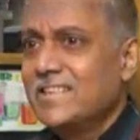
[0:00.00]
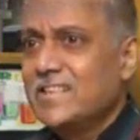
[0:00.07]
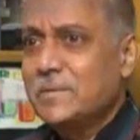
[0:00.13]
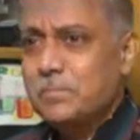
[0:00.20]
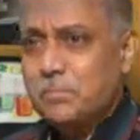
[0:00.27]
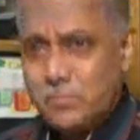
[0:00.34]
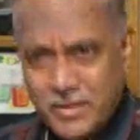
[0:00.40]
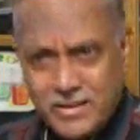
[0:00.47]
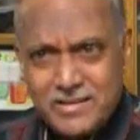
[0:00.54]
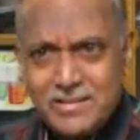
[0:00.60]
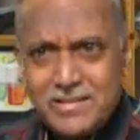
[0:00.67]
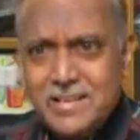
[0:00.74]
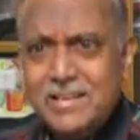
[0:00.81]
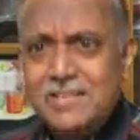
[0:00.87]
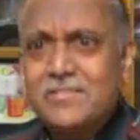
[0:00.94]
He is
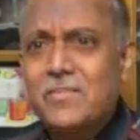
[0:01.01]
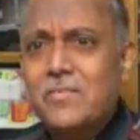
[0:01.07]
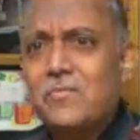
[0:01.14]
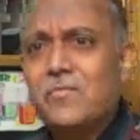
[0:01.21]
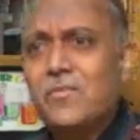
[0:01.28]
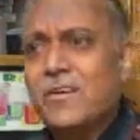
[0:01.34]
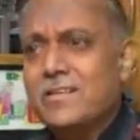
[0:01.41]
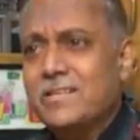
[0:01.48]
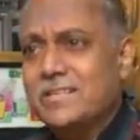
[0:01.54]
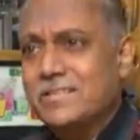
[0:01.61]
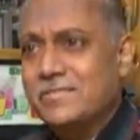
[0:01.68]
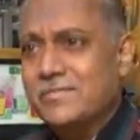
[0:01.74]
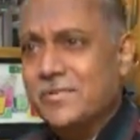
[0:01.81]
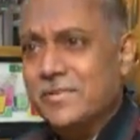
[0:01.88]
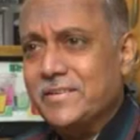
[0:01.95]
sprinting from
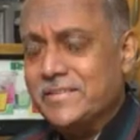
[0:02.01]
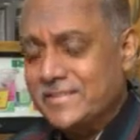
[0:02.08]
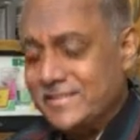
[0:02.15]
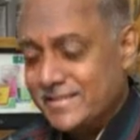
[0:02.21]
forest to forest.